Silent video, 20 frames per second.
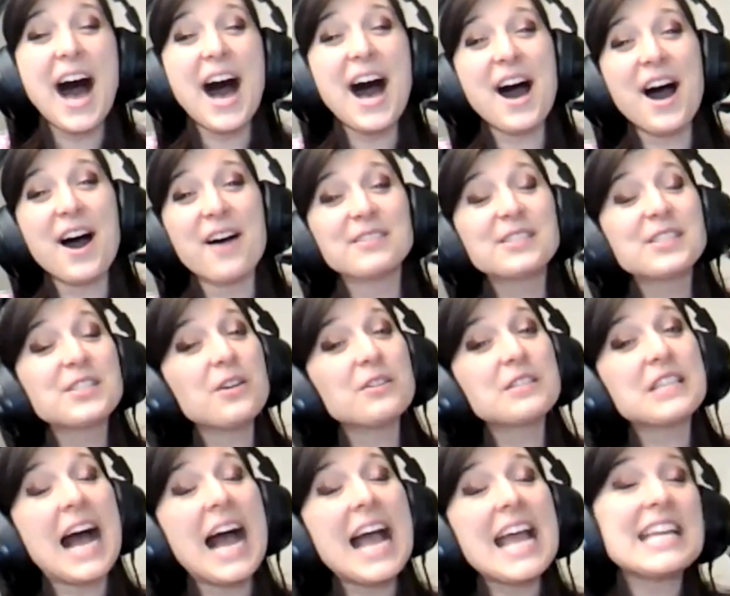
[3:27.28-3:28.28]
So
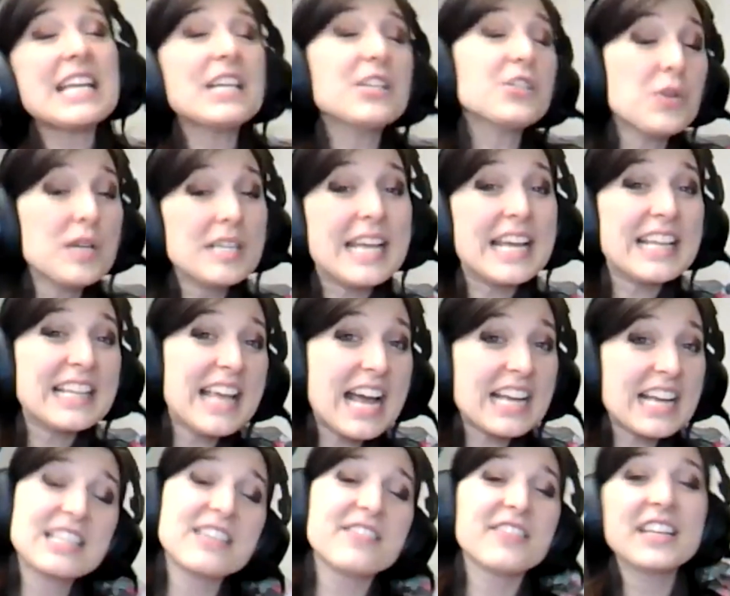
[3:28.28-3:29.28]
tying it to a daily
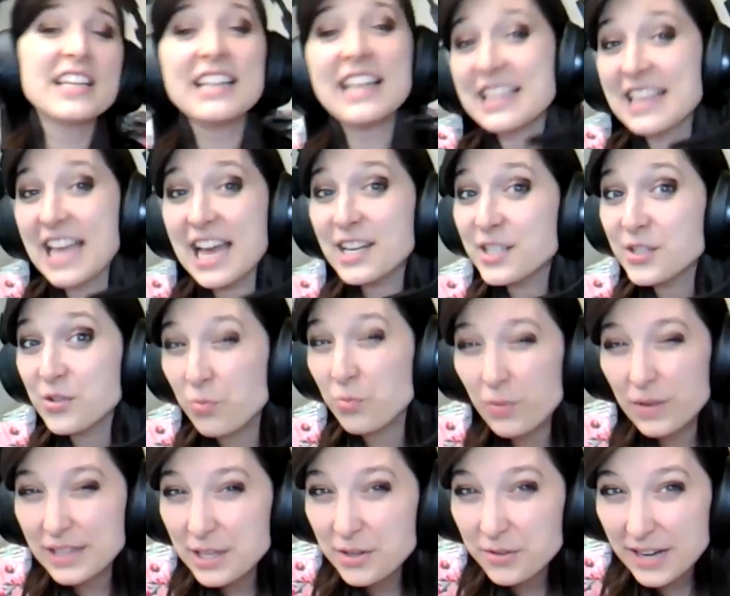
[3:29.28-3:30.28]
activity like that is a
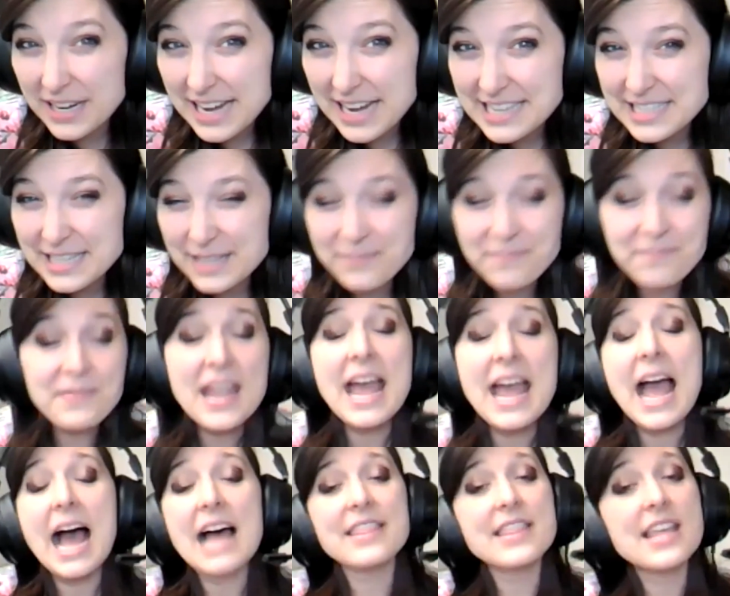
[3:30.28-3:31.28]
really great idea.
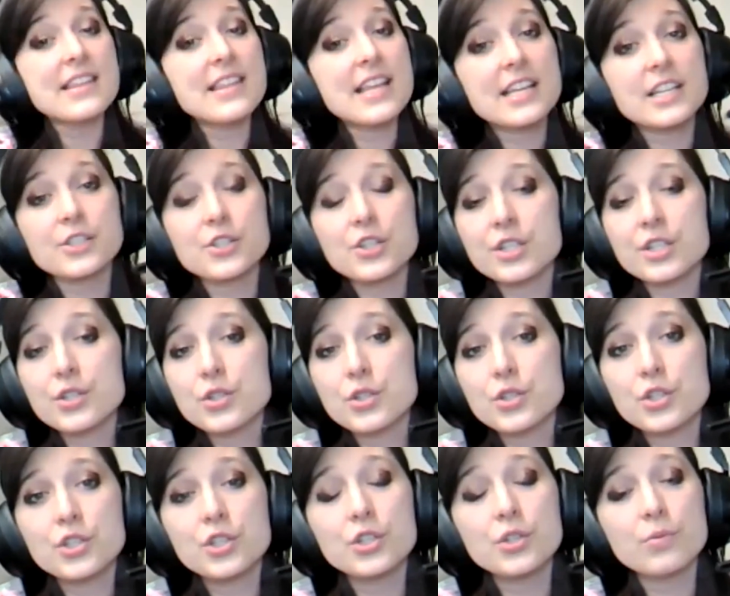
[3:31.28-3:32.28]
And then they could
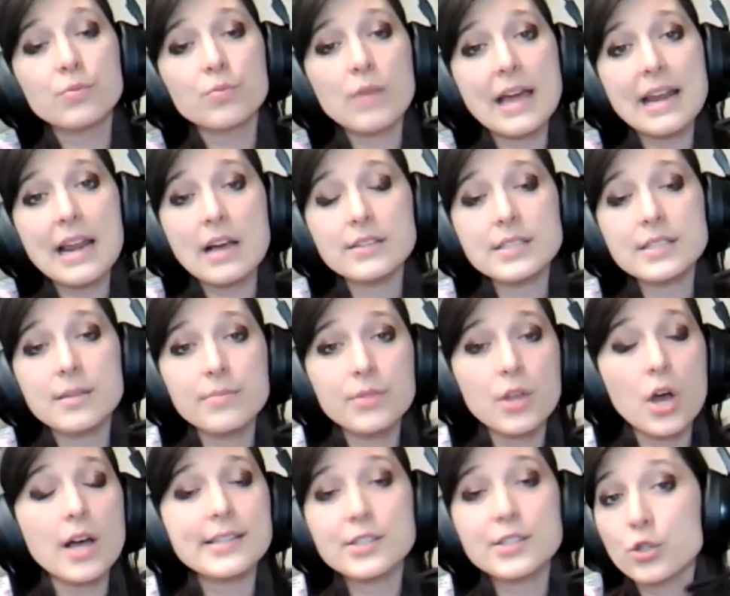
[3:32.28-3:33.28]
just write out some
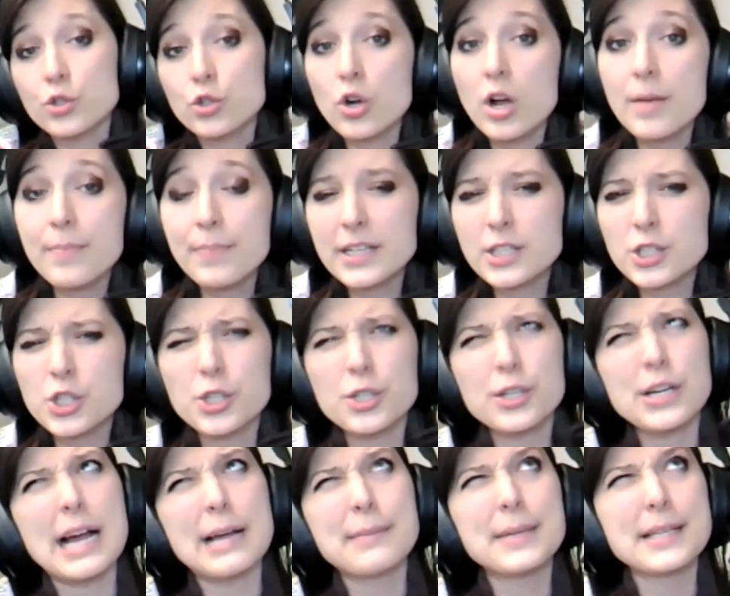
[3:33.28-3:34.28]
thoughts or draw a
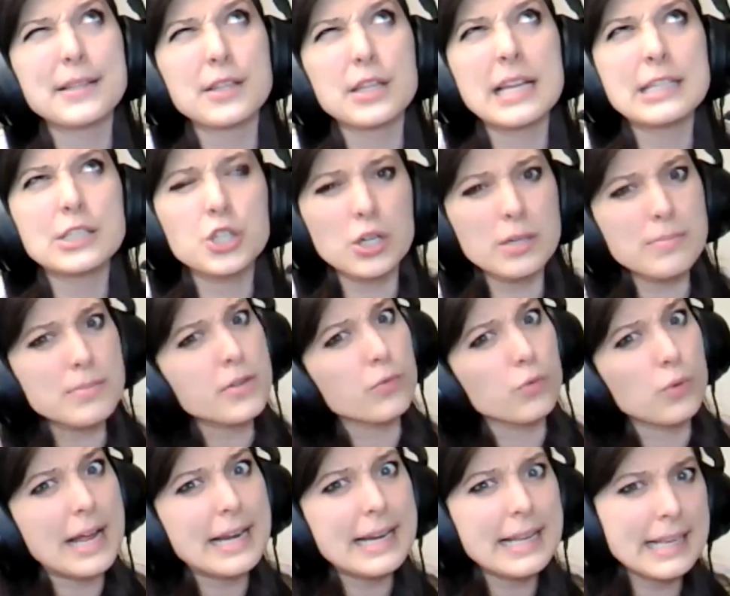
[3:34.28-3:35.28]
picture. I mean, in terms of
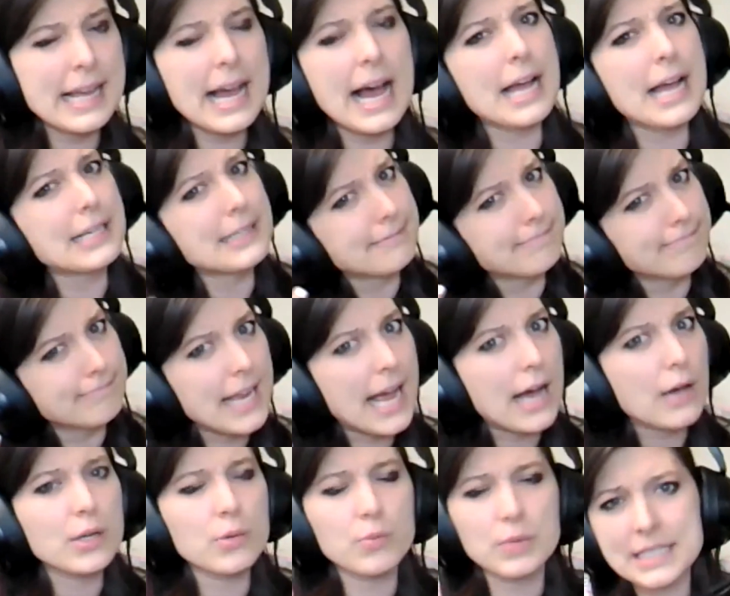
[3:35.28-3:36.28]
writing, I
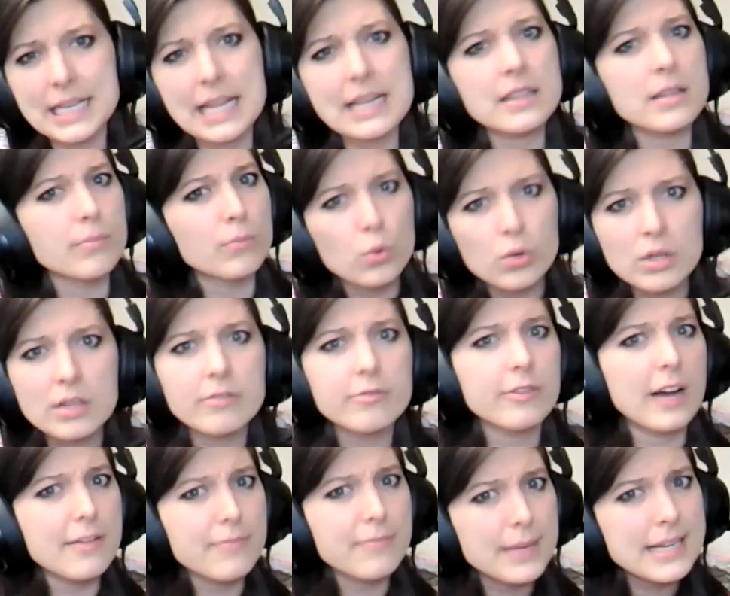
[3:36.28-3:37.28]
doubt it would take them more than
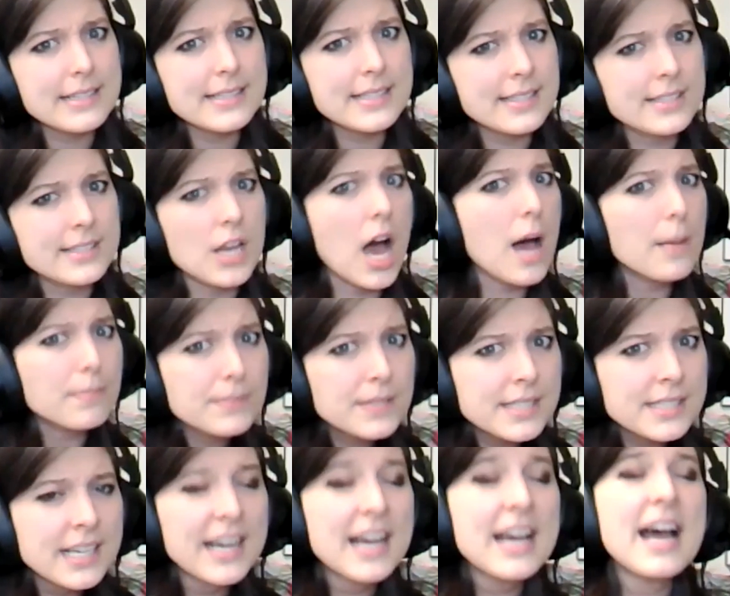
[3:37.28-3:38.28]
5 minutes
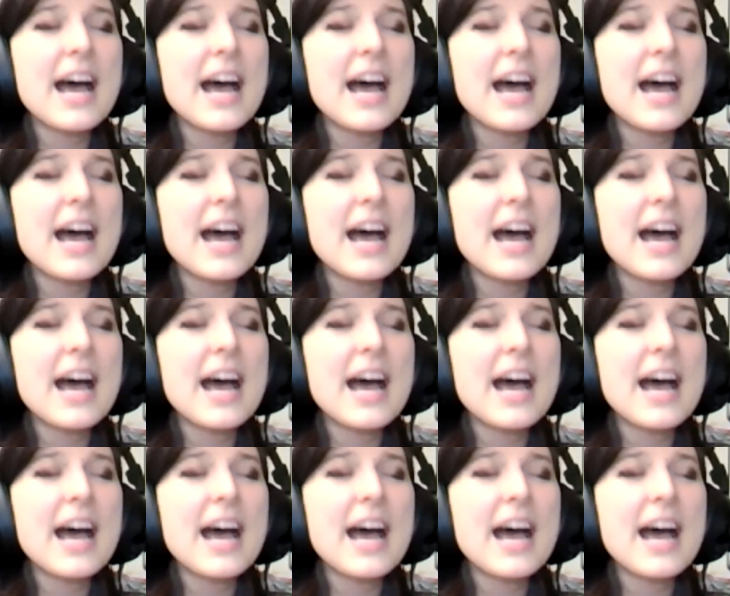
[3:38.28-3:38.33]
tops.